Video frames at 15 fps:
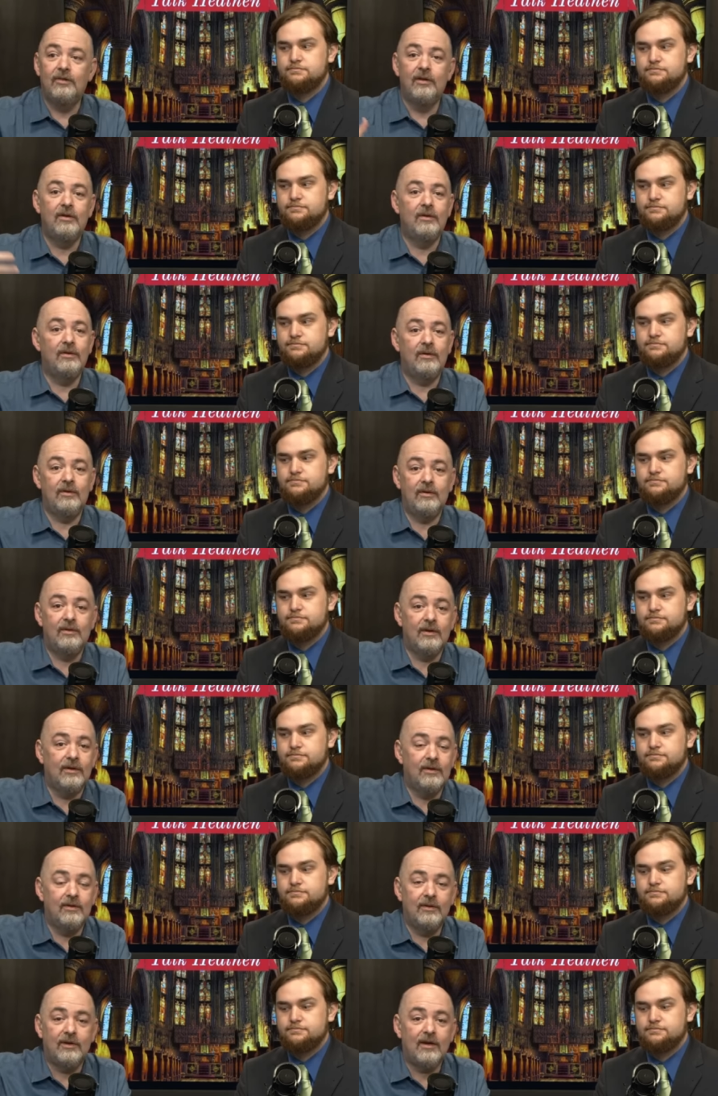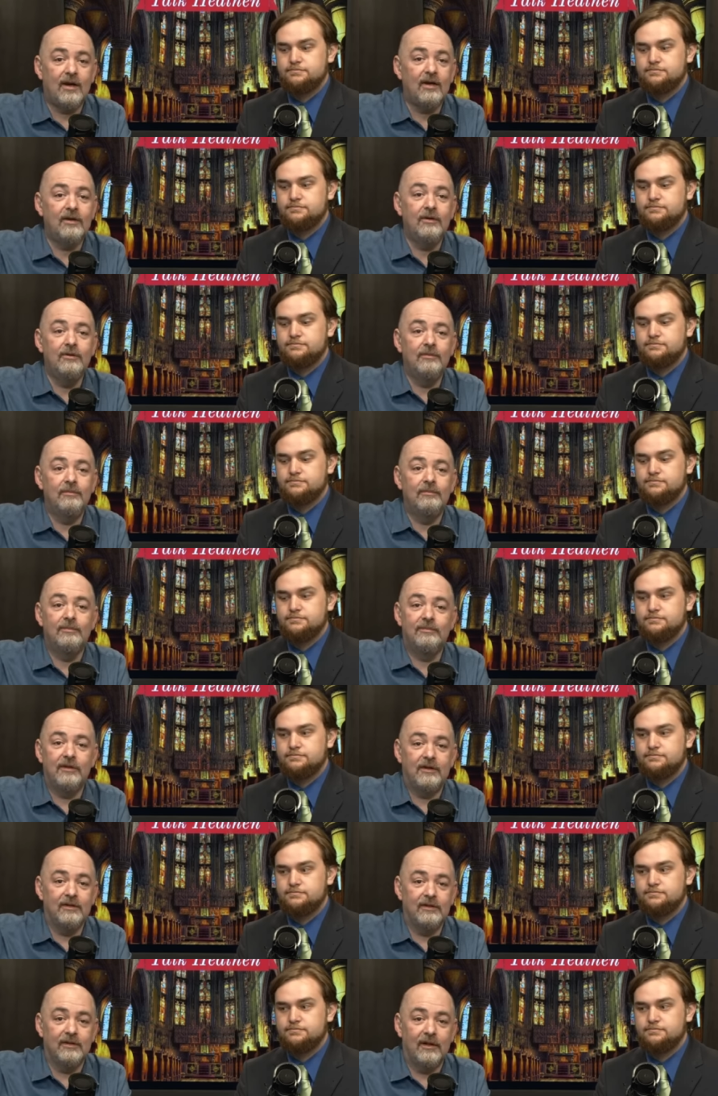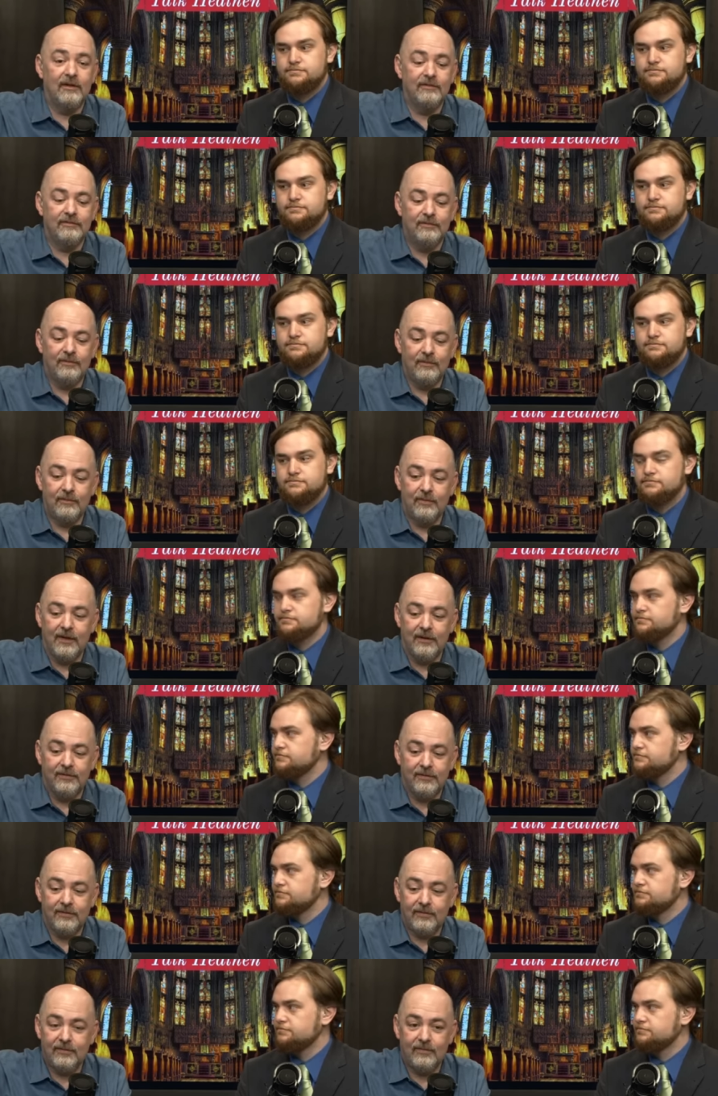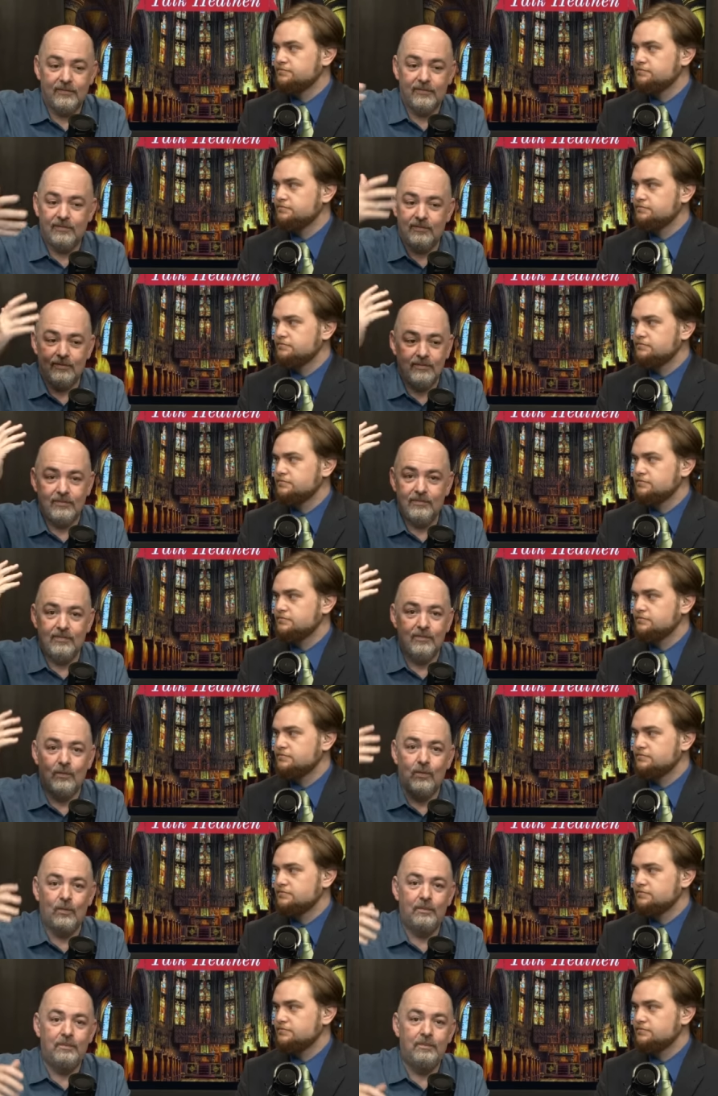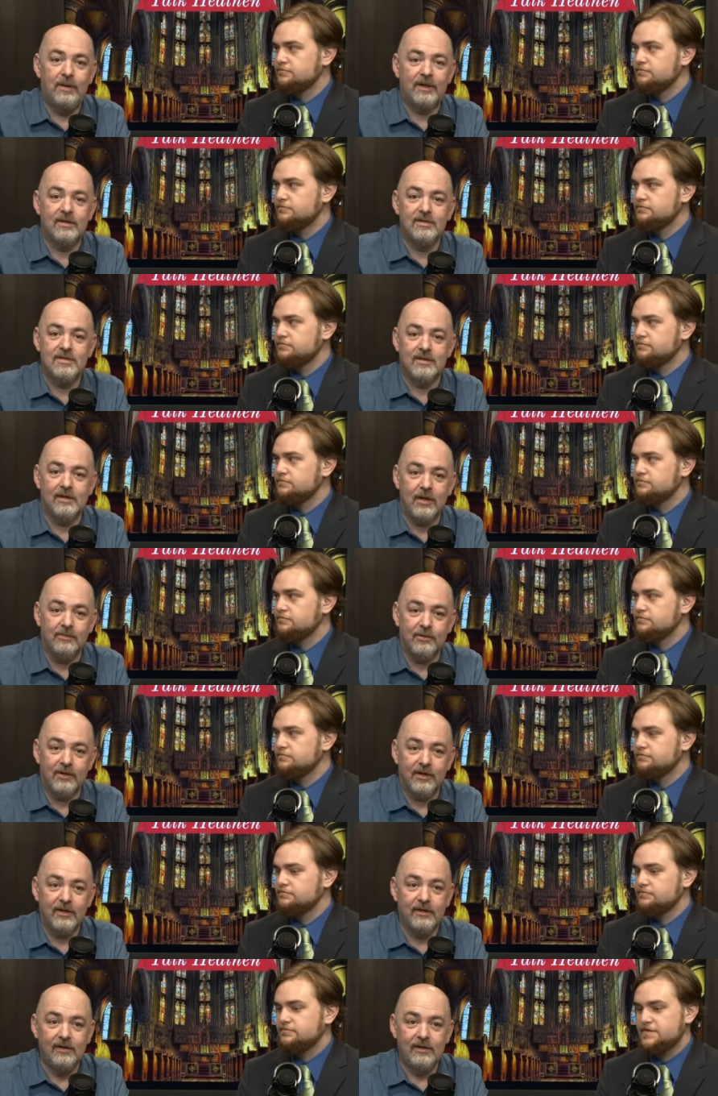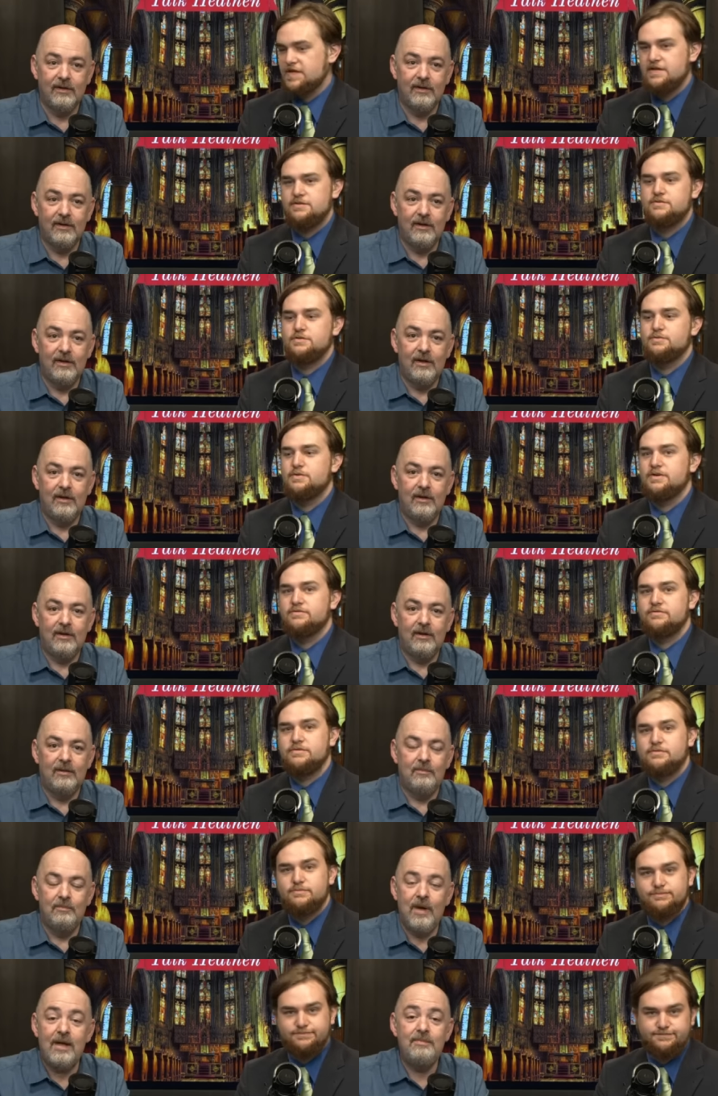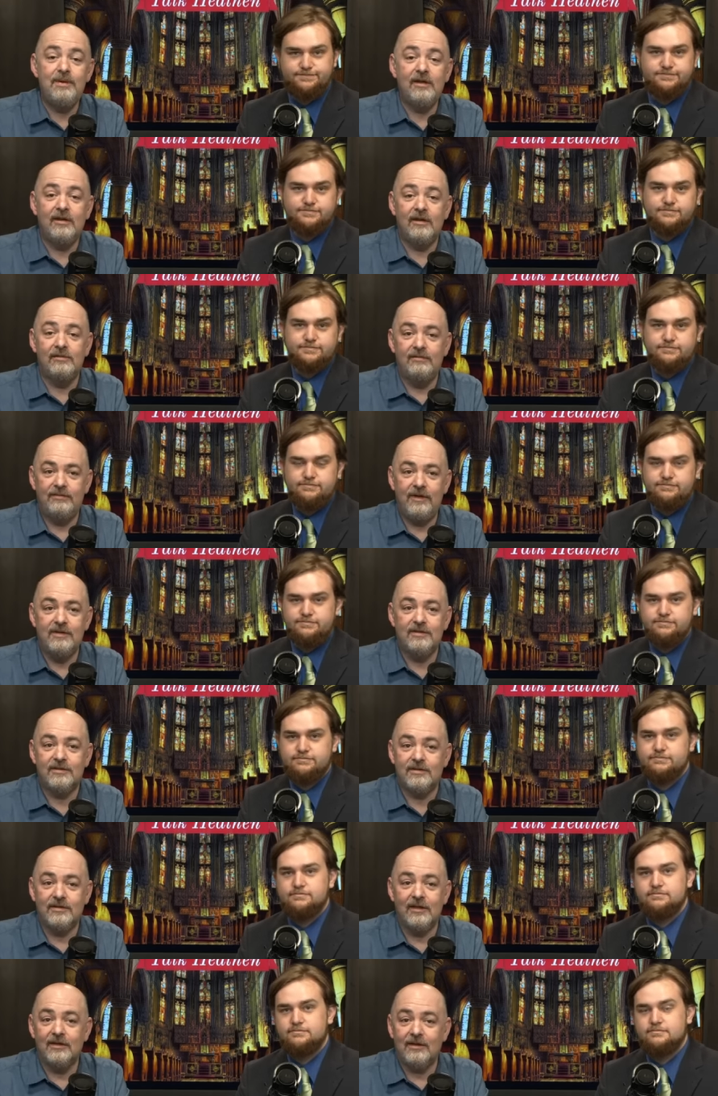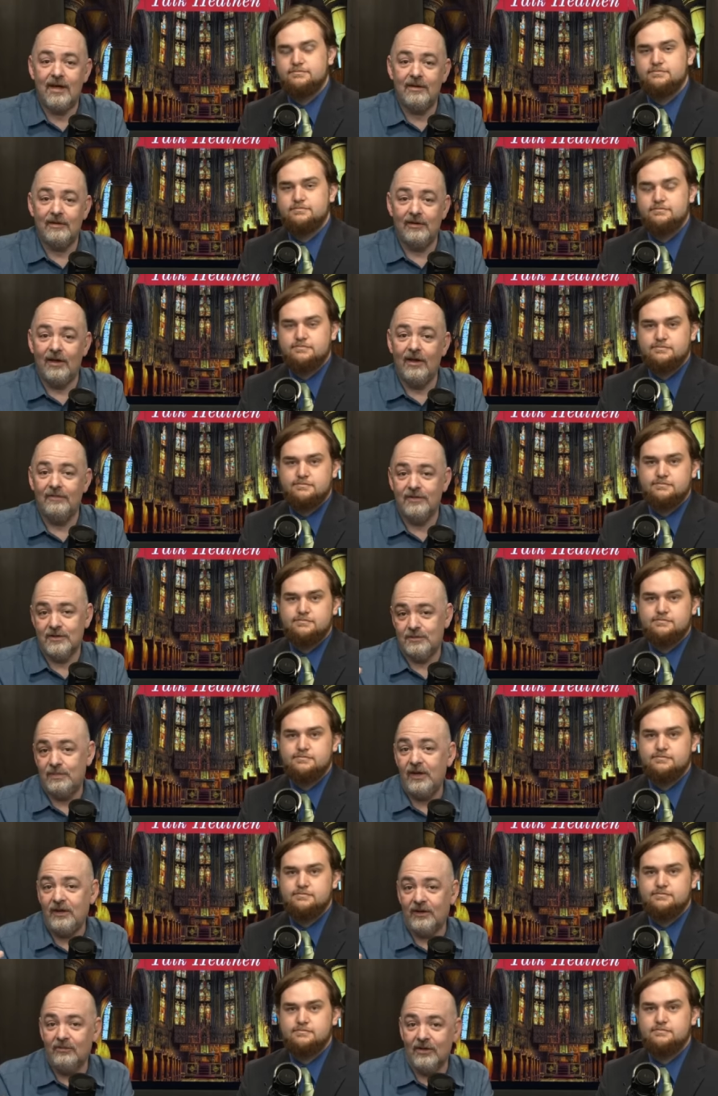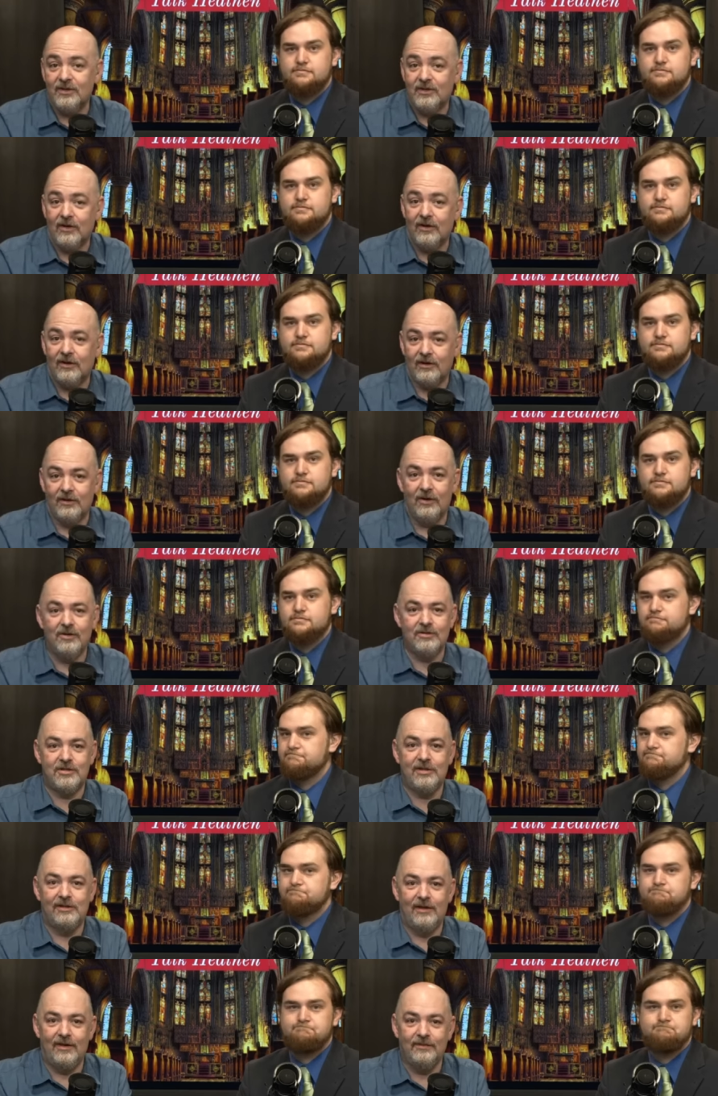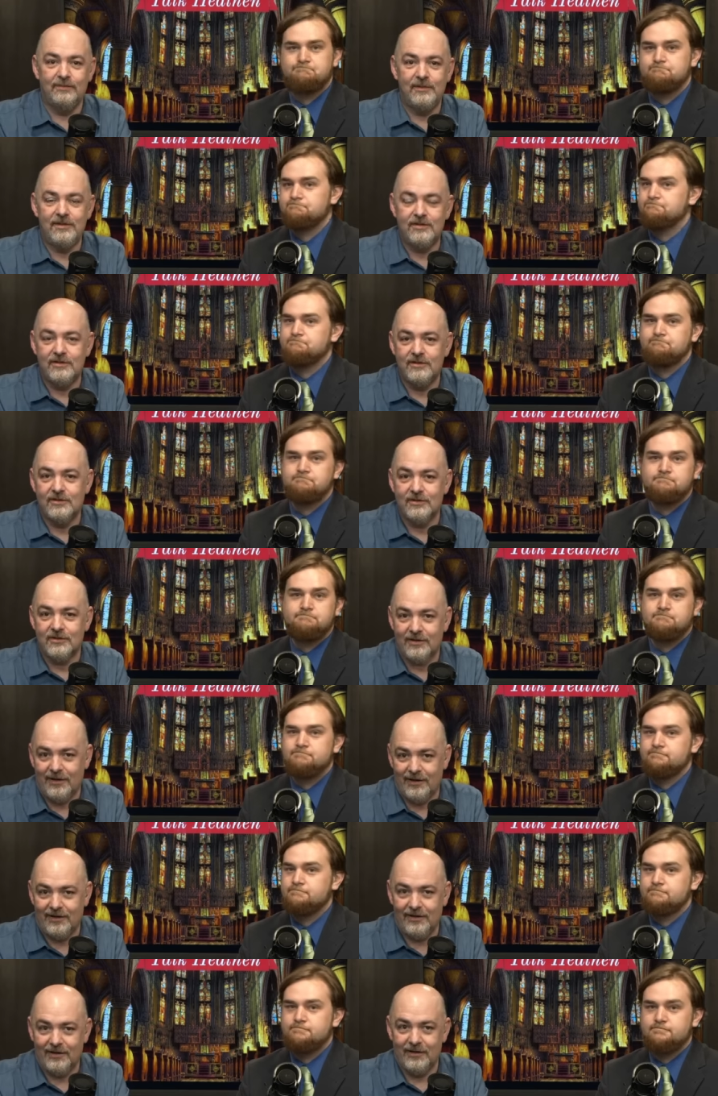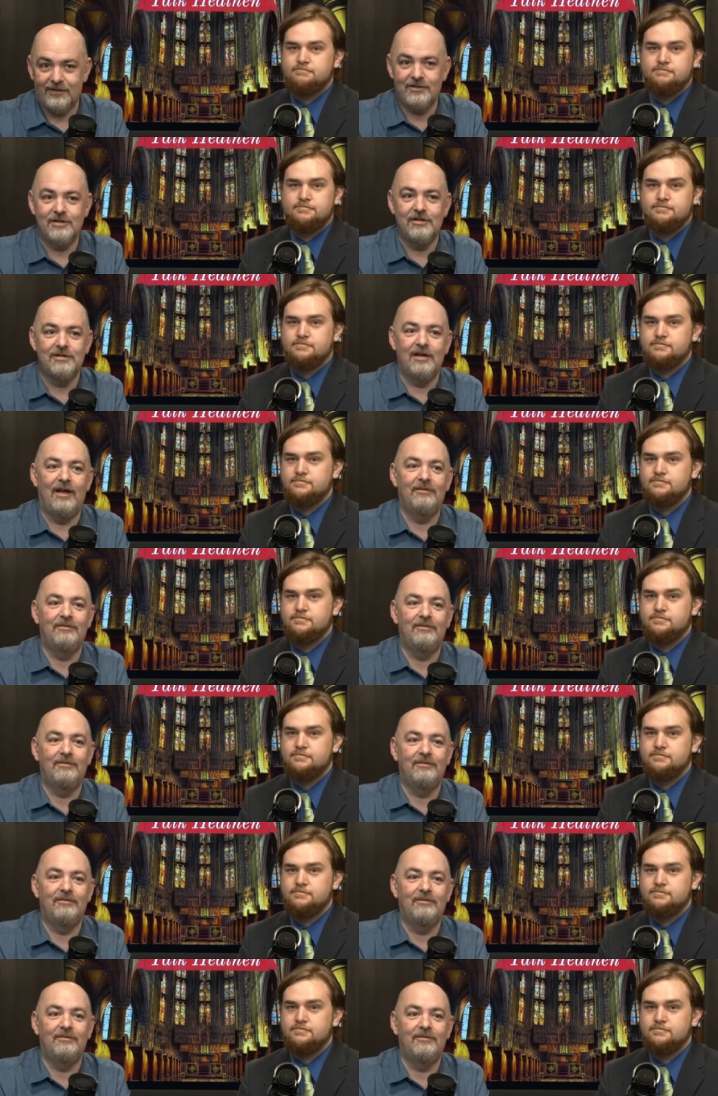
Speaker 1: the, the, the guy who fell in love with, pick a celebrity,
Speaker 2: Taylor Swift,
Speaker 1: may be convinced that that love is being returned. Oh, she loves me, she's just hiding it. She's